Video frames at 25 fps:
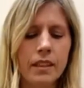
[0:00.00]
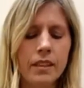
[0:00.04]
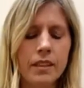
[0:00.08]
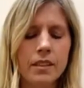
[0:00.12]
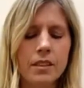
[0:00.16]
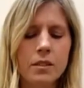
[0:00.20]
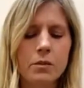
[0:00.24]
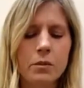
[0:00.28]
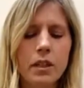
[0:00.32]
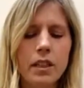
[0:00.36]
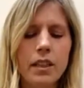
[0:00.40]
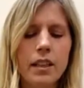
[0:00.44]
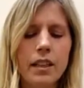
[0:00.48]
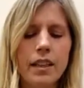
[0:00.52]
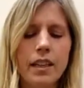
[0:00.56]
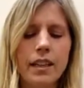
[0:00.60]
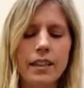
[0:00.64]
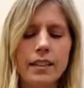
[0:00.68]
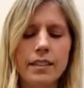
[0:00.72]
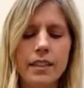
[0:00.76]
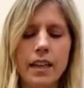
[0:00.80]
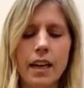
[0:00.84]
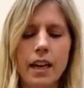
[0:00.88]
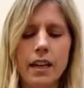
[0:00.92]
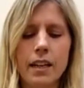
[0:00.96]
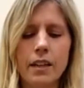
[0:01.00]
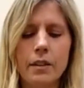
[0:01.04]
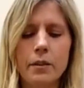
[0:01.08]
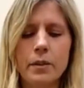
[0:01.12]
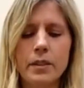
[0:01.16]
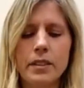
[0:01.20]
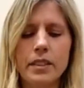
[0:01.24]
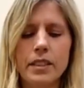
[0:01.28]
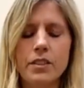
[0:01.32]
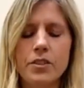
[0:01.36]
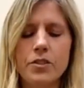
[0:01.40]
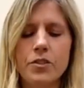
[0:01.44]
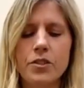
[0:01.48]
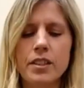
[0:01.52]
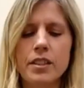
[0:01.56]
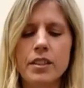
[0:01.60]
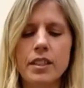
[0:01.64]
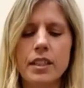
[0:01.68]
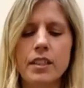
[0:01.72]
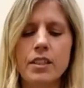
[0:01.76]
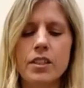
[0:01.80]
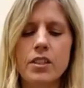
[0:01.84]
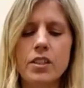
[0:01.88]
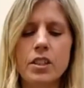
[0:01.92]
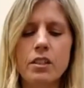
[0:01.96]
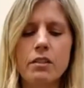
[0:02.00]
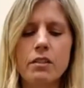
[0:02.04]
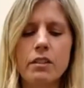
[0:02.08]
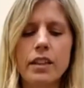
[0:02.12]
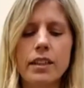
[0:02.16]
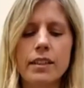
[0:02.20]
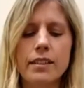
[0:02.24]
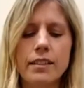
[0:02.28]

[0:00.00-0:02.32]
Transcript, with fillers: So one of the things I was interested in doing